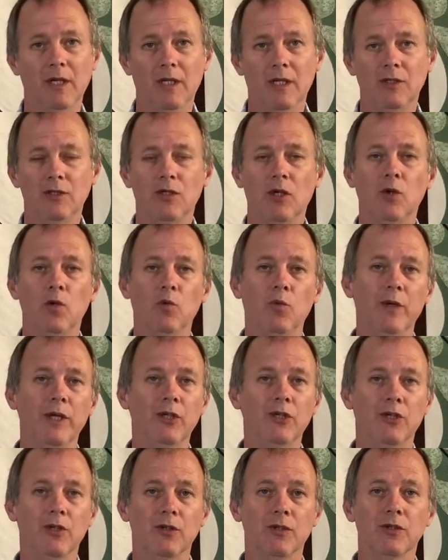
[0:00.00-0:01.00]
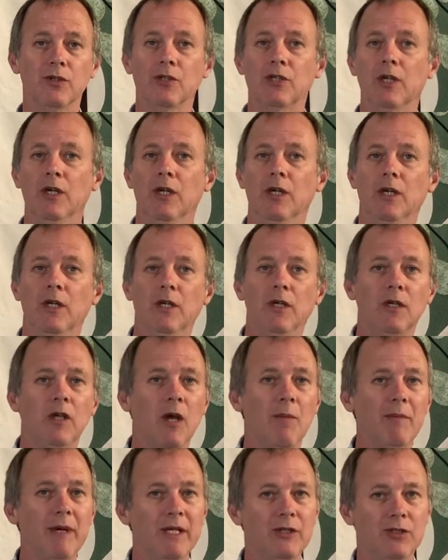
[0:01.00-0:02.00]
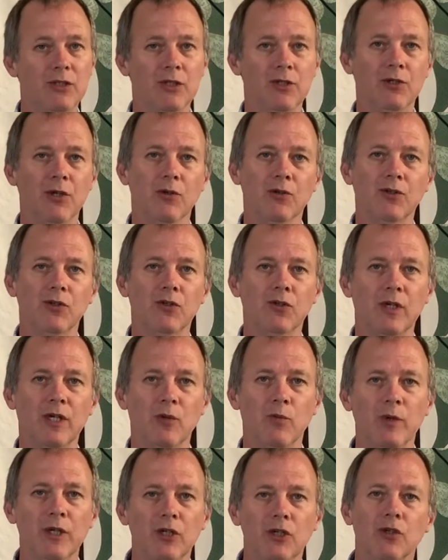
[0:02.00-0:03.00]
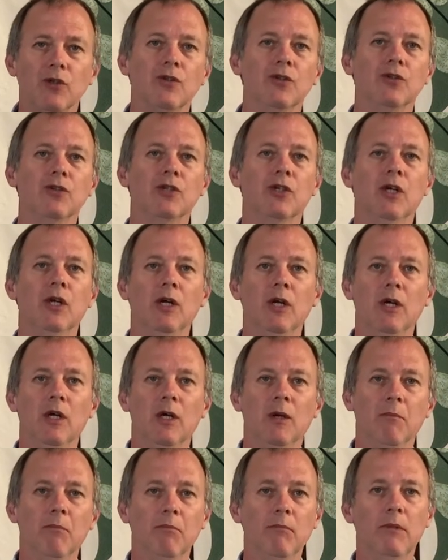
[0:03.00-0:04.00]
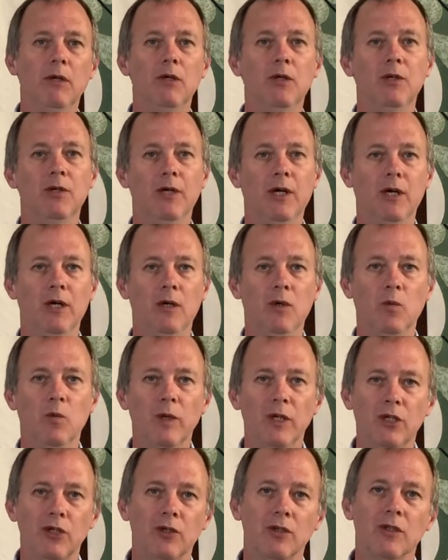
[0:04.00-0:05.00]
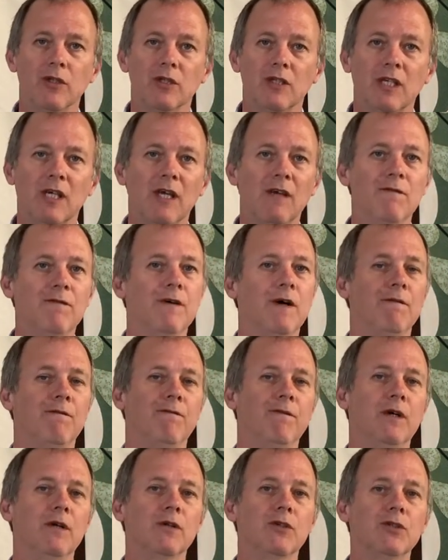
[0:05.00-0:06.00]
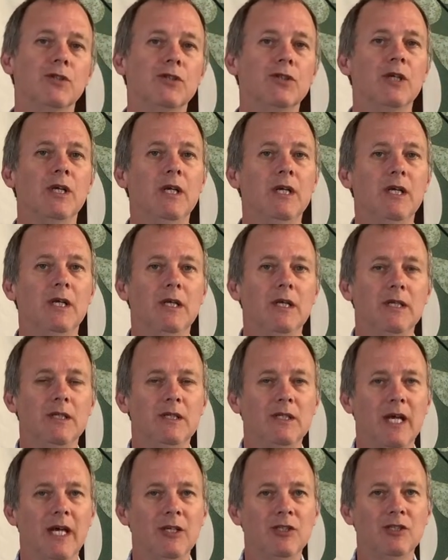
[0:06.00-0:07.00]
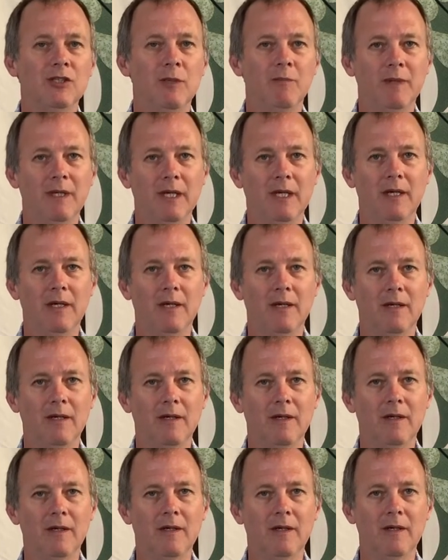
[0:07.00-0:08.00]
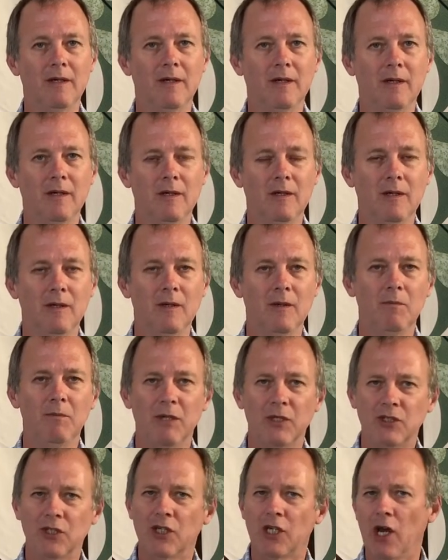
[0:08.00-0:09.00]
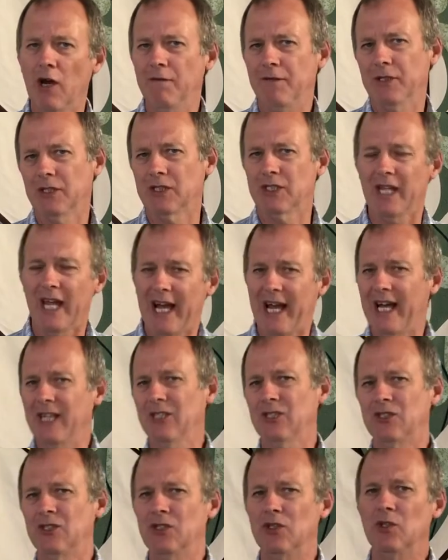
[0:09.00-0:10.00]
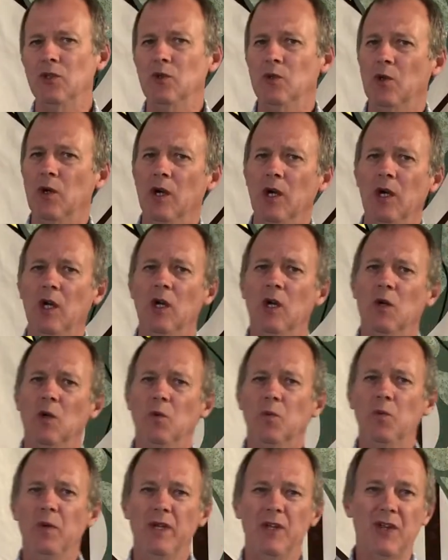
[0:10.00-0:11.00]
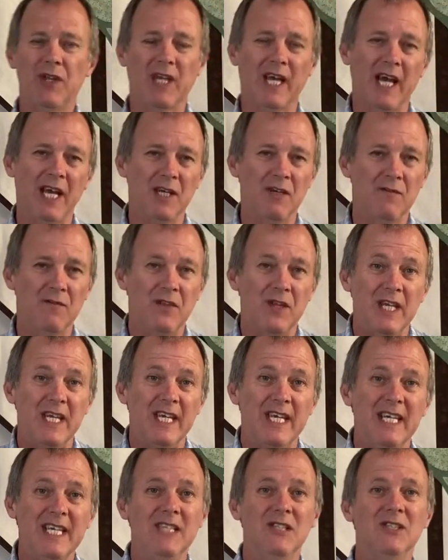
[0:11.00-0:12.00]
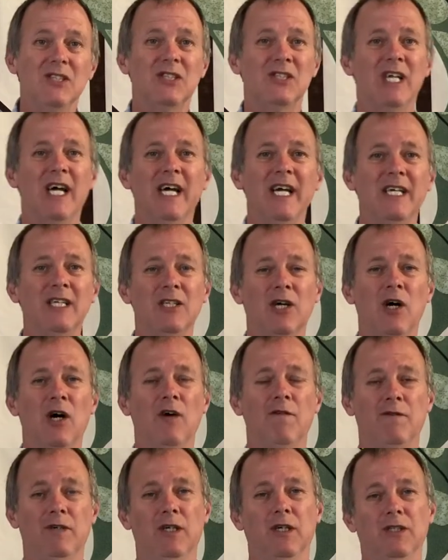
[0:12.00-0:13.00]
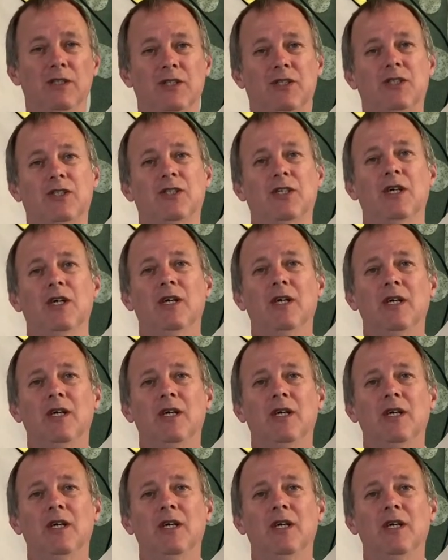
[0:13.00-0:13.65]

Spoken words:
So we shouldn't commit adultery, we shouldn't murder, we shouldn't give false testimony. But to covet, that has to do with kind of the inside of us.